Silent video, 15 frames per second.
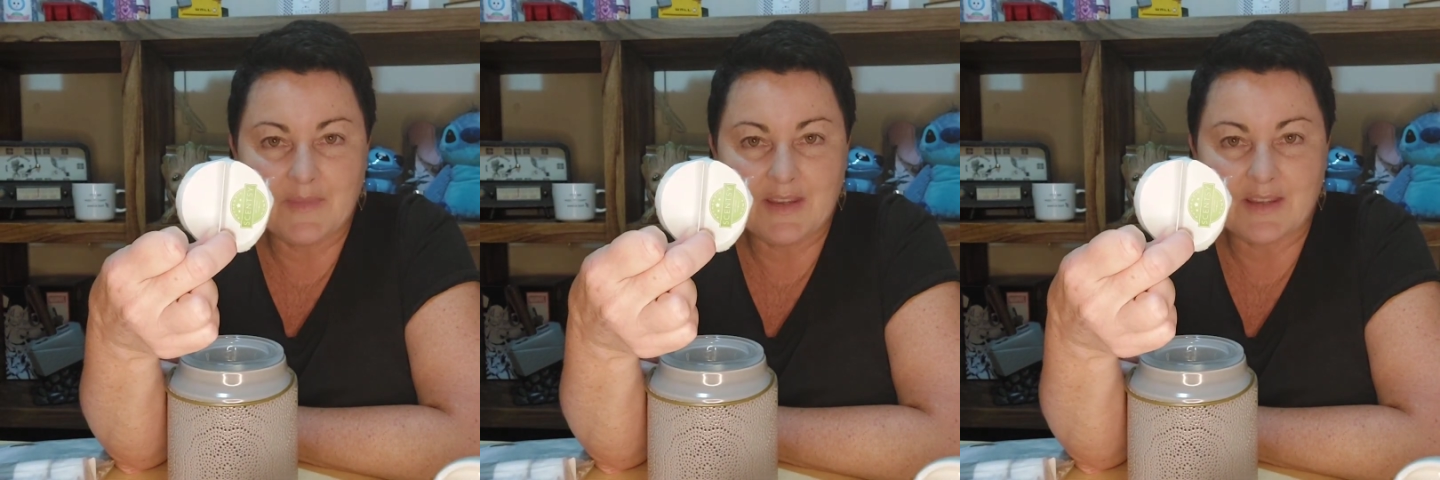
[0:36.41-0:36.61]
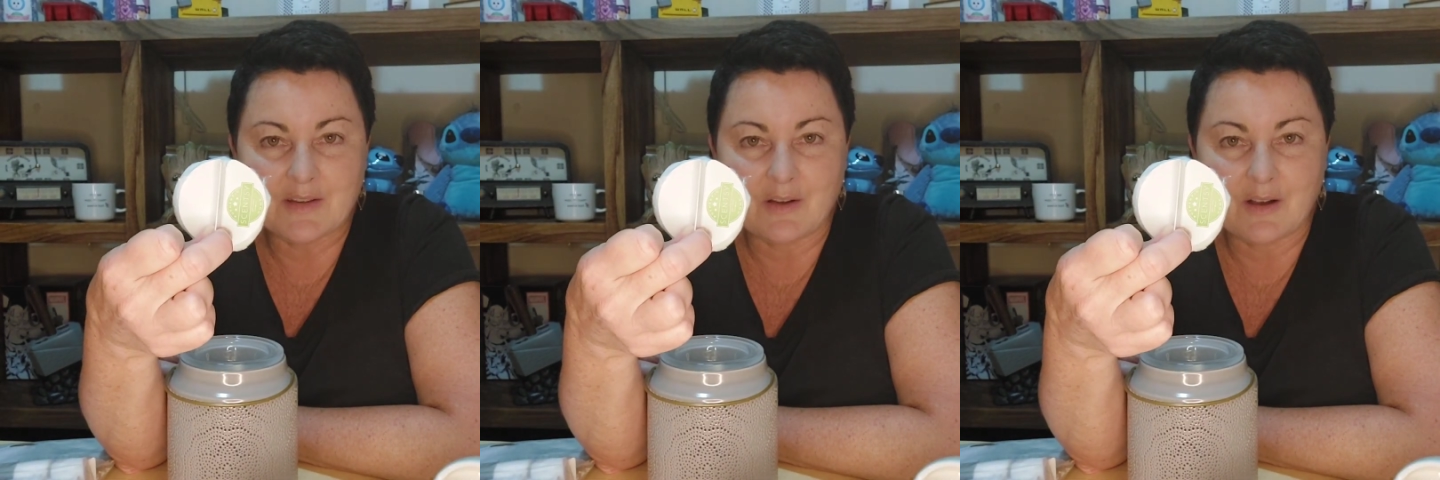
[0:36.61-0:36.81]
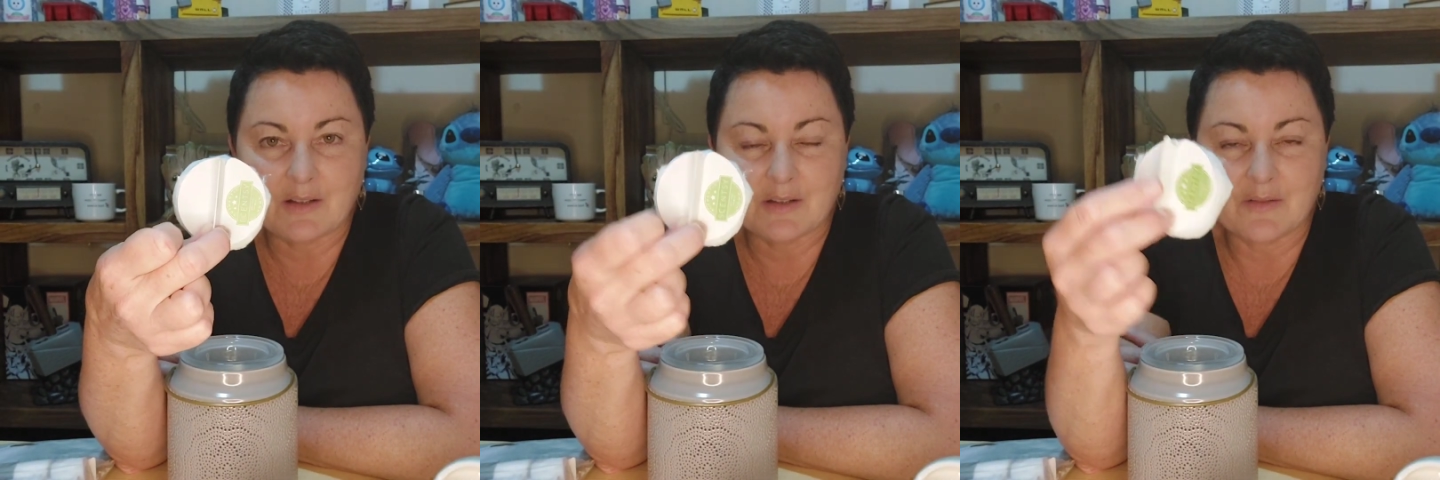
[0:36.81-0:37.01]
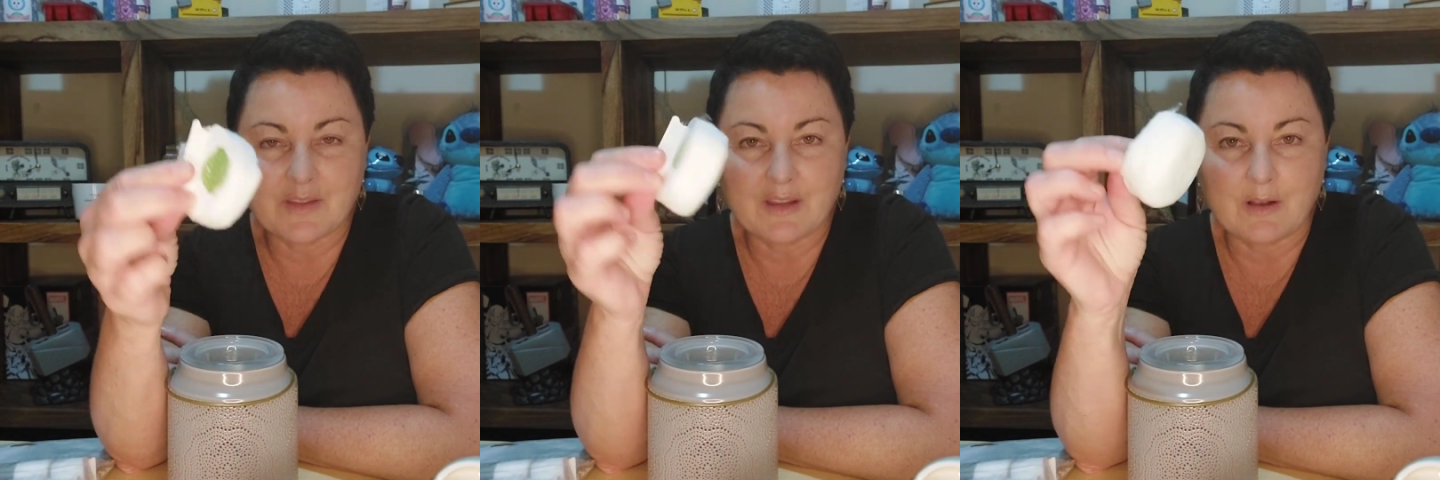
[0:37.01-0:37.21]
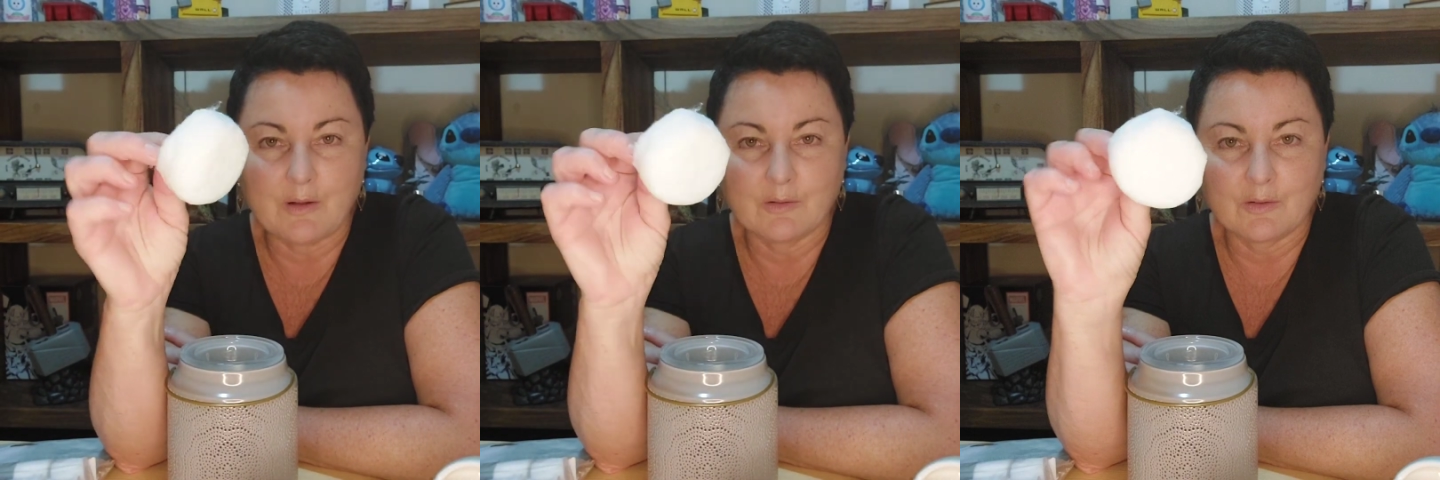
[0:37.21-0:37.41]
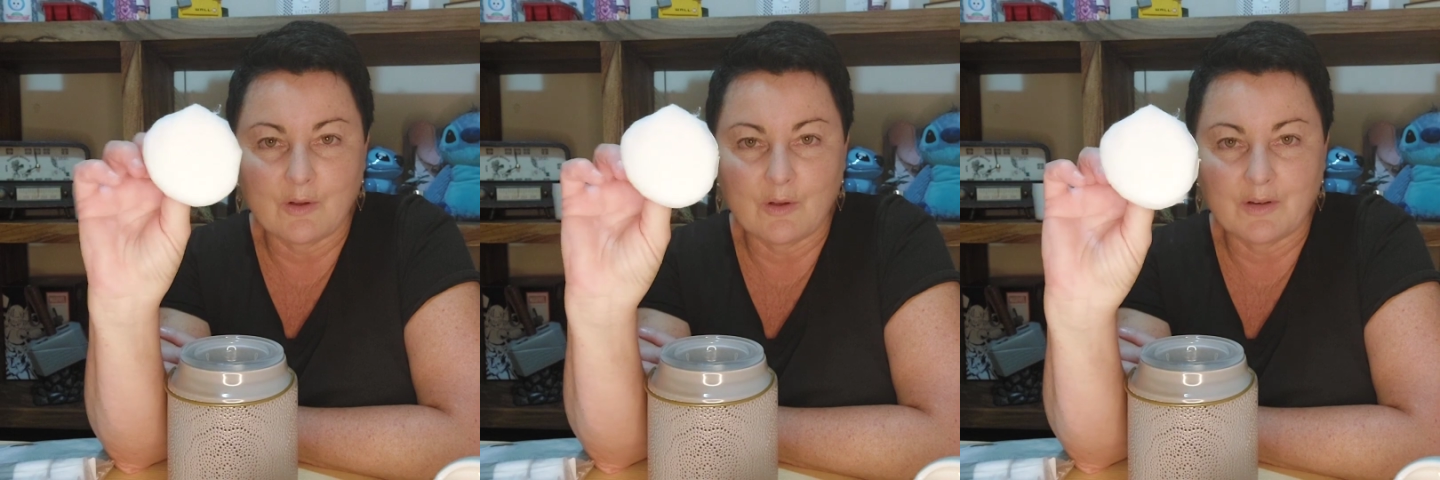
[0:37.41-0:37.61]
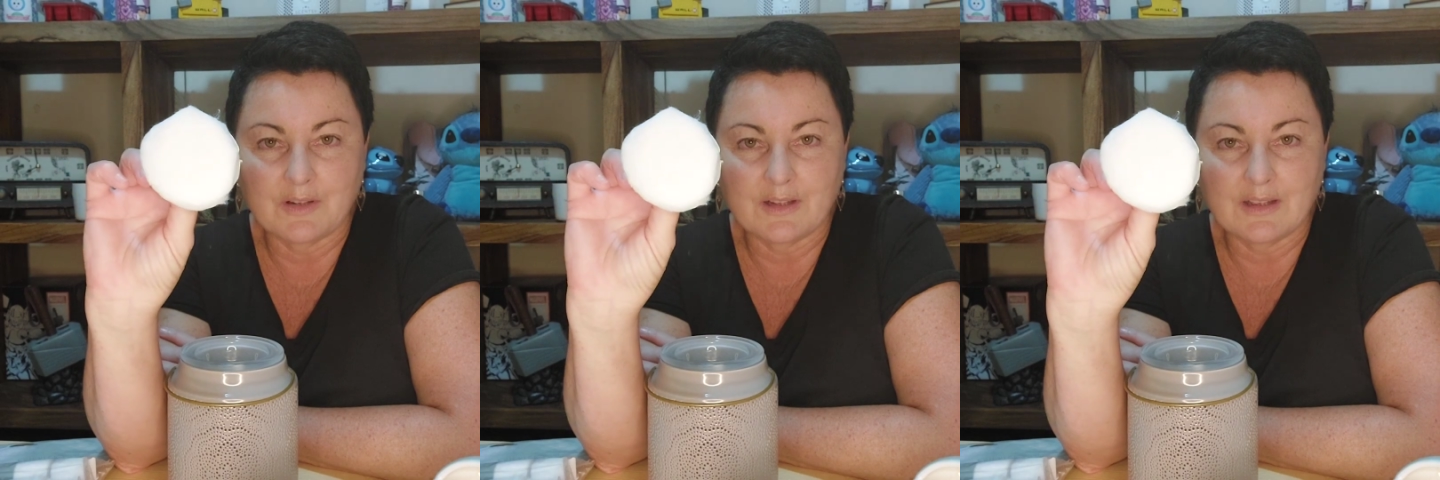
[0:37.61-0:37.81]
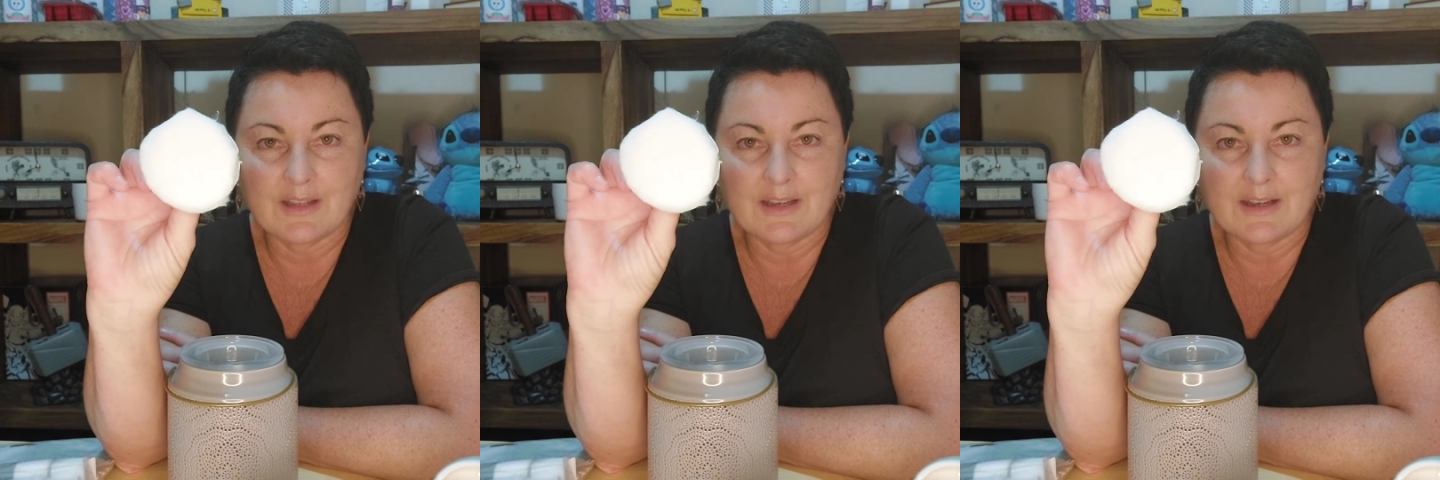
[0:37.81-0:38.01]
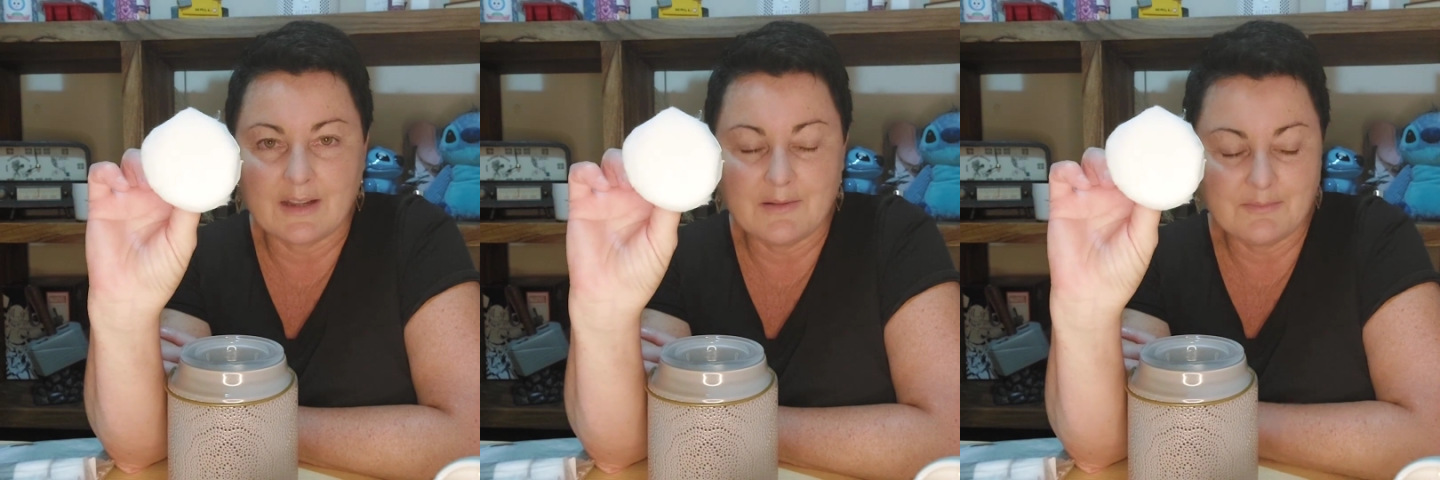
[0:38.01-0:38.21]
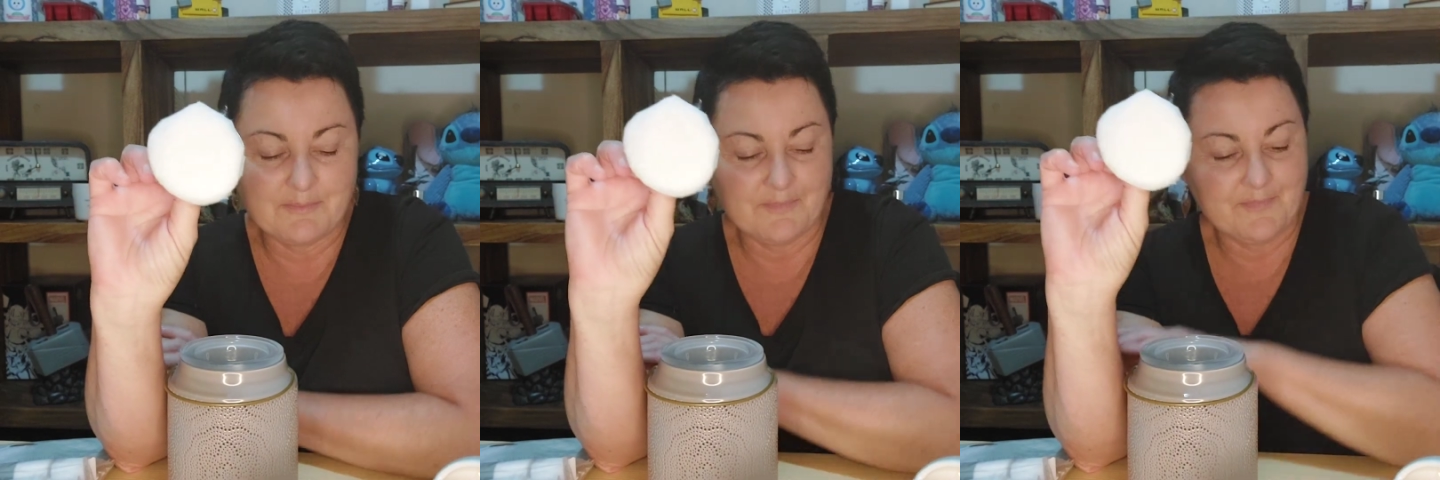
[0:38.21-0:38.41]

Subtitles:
the size of the old cotton cleanup.